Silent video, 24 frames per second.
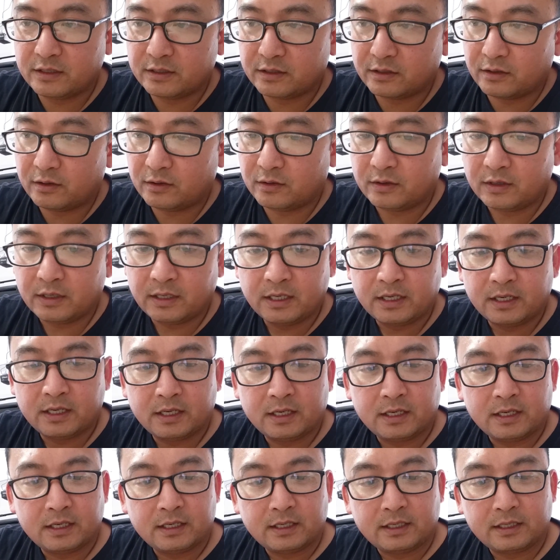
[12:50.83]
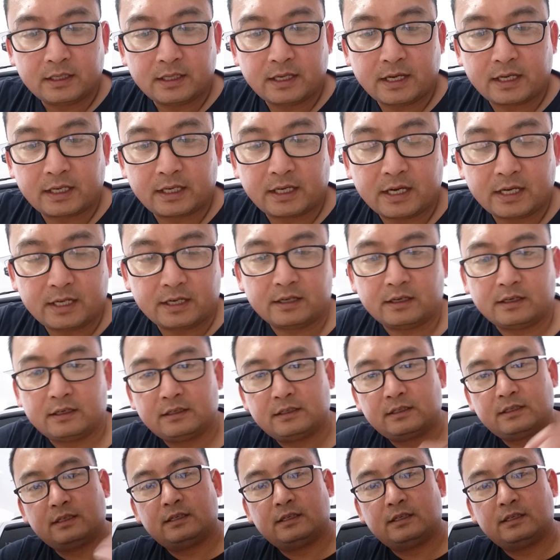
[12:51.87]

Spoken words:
So that kind of